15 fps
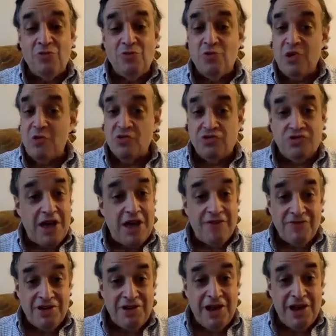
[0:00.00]
we were
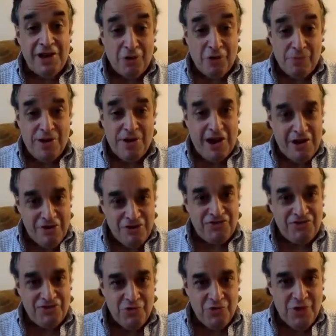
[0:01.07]
7 and our
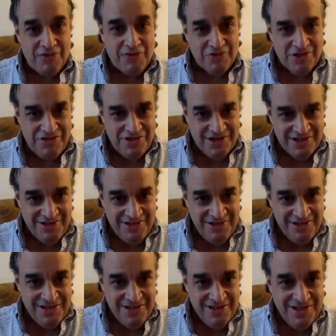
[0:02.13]
parents knew everything.
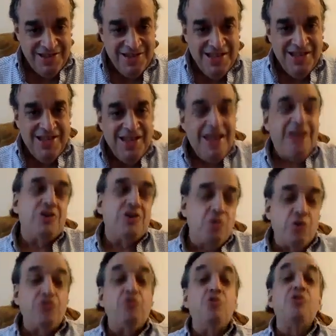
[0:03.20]
And of
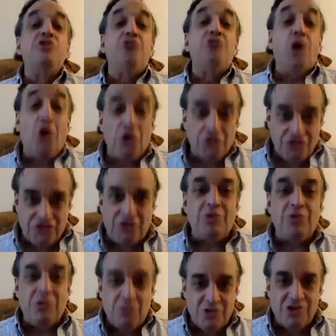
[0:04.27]
course, we're adults and
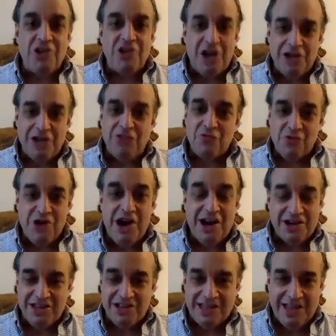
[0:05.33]
we realize we're not
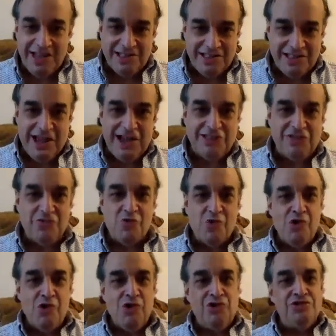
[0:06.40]
going to get that. The
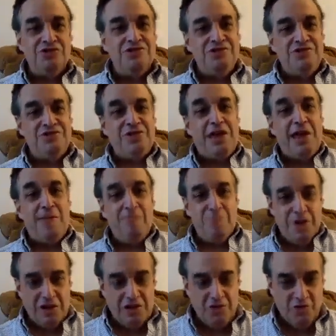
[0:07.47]
world is an
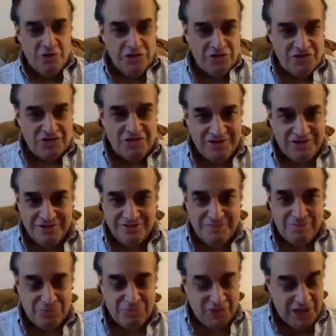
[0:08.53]
ambiguous
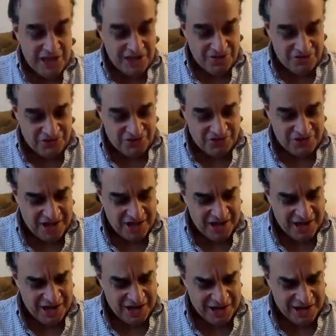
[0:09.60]
place.
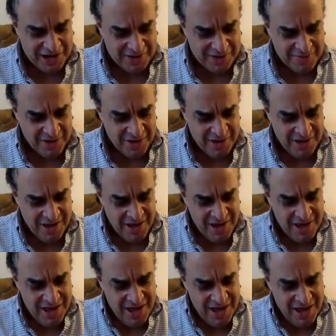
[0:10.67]

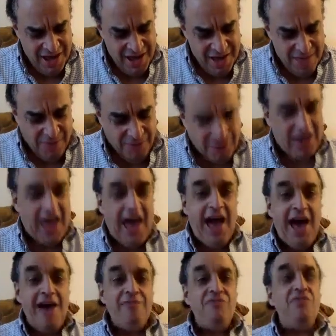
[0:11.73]
But to
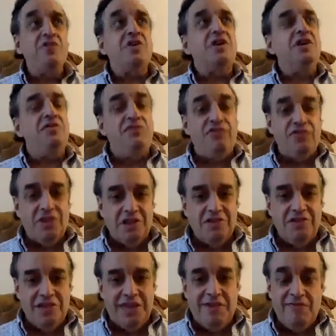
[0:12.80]
have
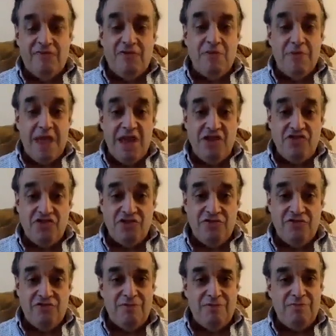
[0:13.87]
conflicting information
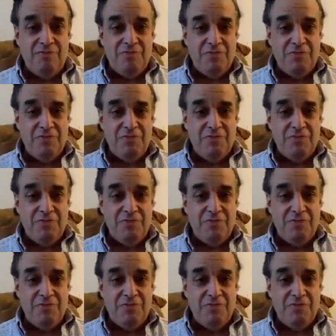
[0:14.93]
from